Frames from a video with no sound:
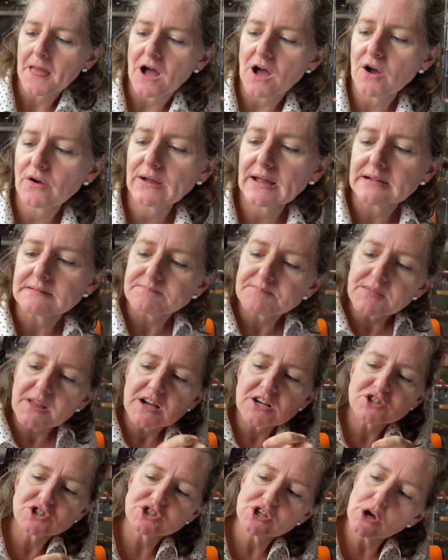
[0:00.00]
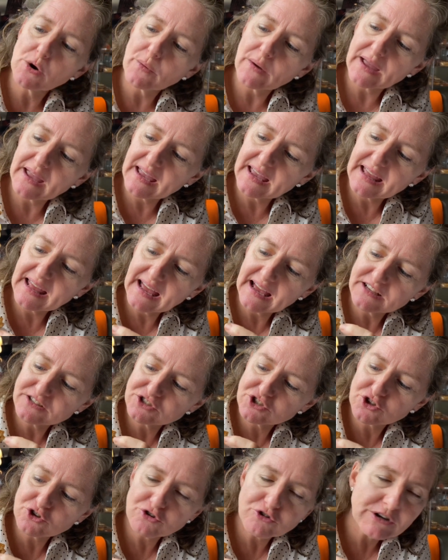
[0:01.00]
Okay, so it has
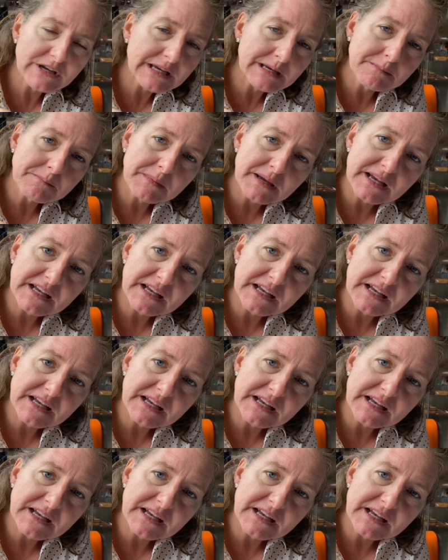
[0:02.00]
cream.